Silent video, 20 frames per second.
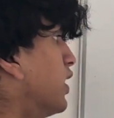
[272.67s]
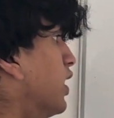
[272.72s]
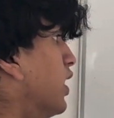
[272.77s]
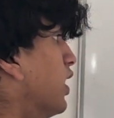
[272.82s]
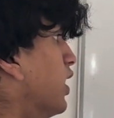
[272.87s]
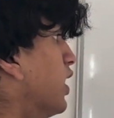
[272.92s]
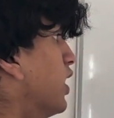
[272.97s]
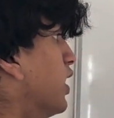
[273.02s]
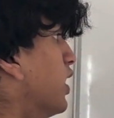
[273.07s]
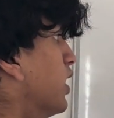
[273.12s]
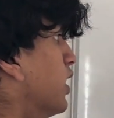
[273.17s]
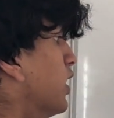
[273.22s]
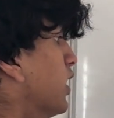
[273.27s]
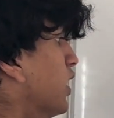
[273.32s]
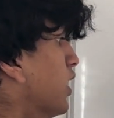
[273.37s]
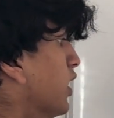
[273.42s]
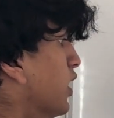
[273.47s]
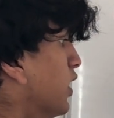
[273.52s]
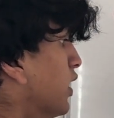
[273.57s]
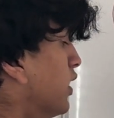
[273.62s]

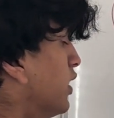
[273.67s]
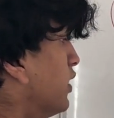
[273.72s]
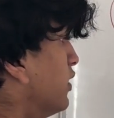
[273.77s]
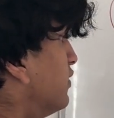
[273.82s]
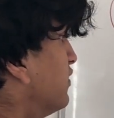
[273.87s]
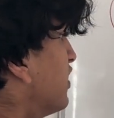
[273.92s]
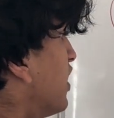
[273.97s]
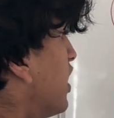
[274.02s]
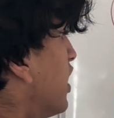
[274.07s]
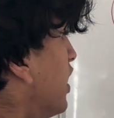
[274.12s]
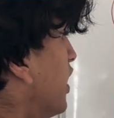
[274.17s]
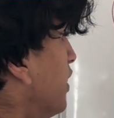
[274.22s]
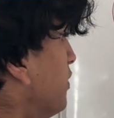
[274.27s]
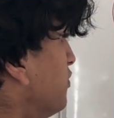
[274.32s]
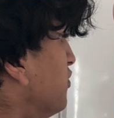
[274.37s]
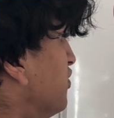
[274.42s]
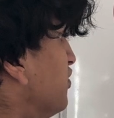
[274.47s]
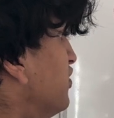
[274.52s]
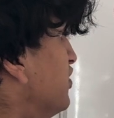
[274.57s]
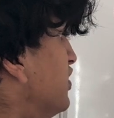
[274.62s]

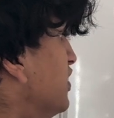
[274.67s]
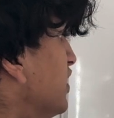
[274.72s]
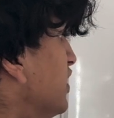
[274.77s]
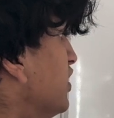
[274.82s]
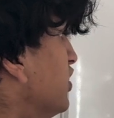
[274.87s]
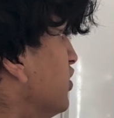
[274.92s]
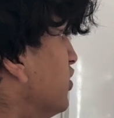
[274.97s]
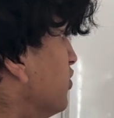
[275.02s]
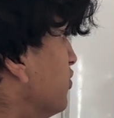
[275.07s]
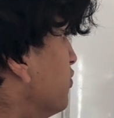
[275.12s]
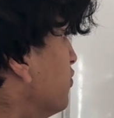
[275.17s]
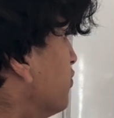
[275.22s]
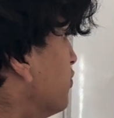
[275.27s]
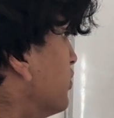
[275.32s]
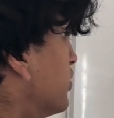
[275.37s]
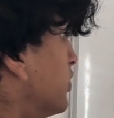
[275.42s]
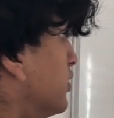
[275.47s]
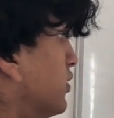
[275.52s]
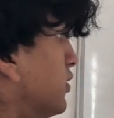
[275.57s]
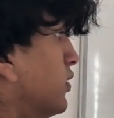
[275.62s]
times du,
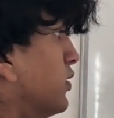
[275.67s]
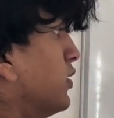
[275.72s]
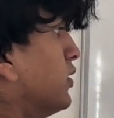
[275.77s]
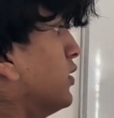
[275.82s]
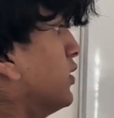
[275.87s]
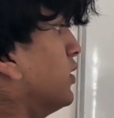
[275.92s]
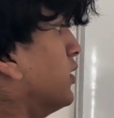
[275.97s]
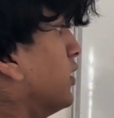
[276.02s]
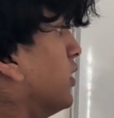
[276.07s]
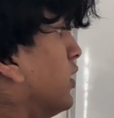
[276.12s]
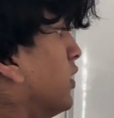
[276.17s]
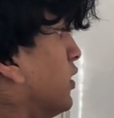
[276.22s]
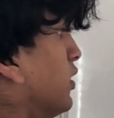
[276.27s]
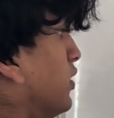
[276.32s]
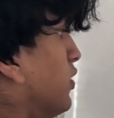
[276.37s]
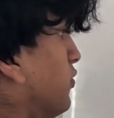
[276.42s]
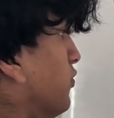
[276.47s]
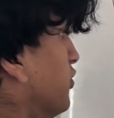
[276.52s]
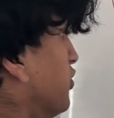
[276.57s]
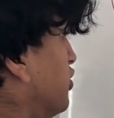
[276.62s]

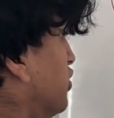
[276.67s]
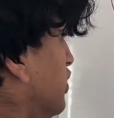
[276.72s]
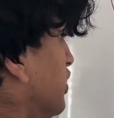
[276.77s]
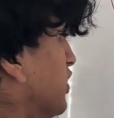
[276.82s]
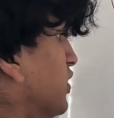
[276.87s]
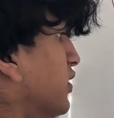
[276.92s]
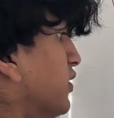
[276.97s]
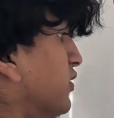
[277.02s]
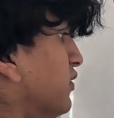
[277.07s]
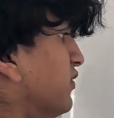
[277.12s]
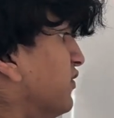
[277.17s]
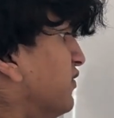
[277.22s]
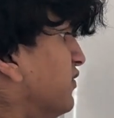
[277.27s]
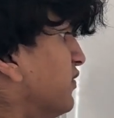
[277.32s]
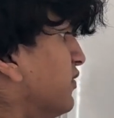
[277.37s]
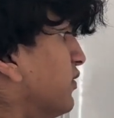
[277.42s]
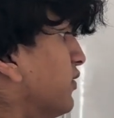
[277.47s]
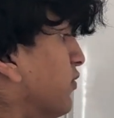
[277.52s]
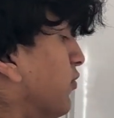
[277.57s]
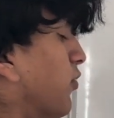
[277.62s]
which
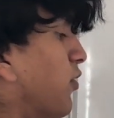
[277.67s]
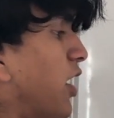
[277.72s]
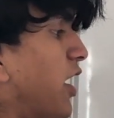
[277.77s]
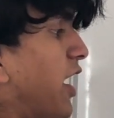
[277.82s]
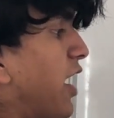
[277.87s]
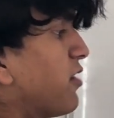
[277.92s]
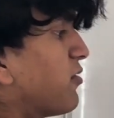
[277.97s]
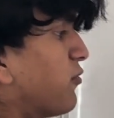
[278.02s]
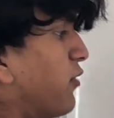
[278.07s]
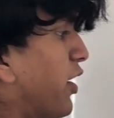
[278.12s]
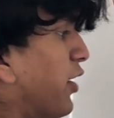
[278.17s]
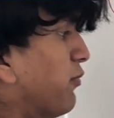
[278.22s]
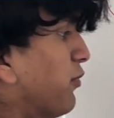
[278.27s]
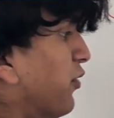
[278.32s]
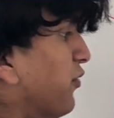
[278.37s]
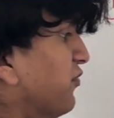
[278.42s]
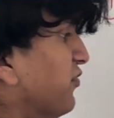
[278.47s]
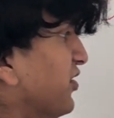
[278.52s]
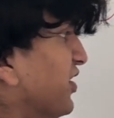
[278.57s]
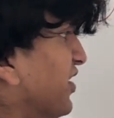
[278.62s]
is, I don't know why I
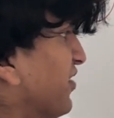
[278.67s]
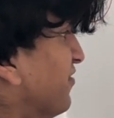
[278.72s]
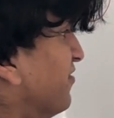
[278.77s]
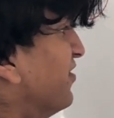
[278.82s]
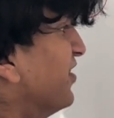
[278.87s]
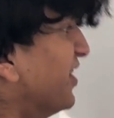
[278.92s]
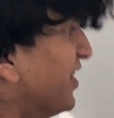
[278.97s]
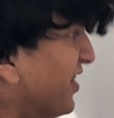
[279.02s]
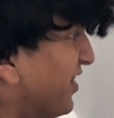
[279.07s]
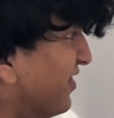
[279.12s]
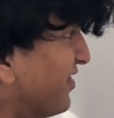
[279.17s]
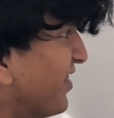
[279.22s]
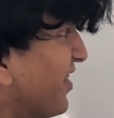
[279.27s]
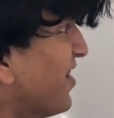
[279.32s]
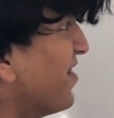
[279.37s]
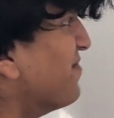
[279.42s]
wrote v. V is